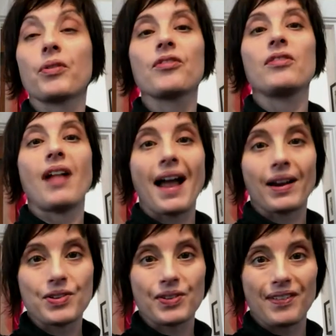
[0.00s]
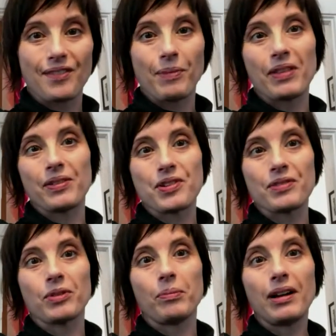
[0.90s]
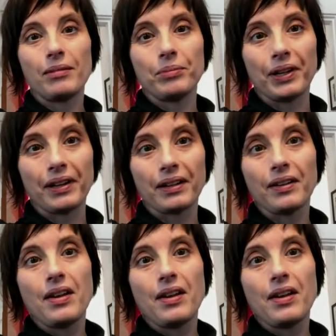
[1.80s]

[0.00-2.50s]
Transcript: personal actions by the general public.